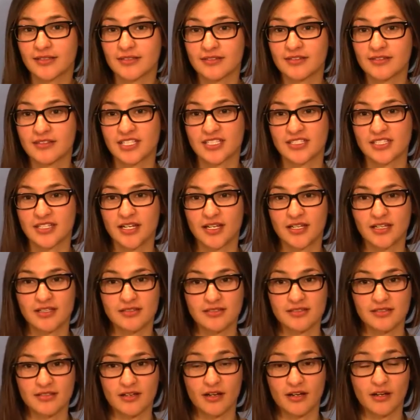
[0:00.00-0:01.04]
CESGA
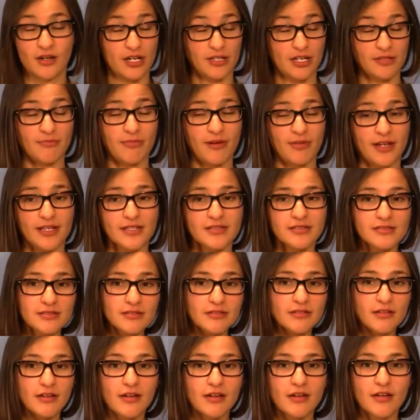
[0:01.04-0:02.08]
is a great place
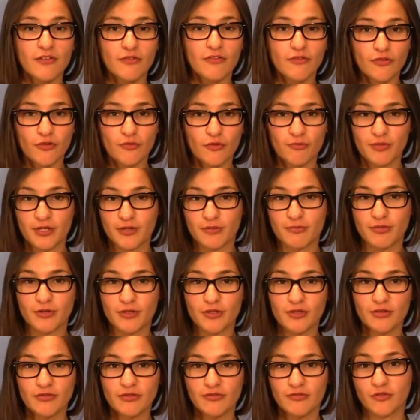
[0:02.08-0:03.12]
for
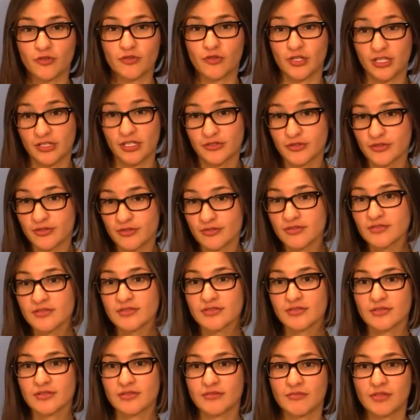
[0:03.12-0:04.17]
people, for
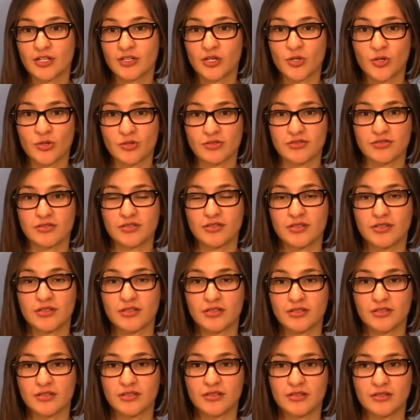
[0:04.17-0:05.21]
interns, because
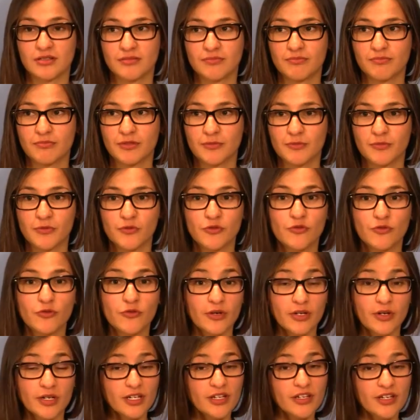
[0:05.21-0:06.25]
the people who
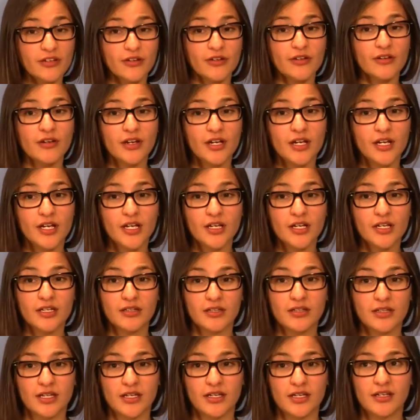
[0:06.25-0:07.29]
work here,
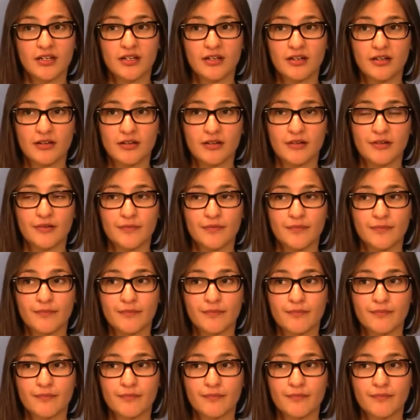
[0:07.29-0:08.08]
they're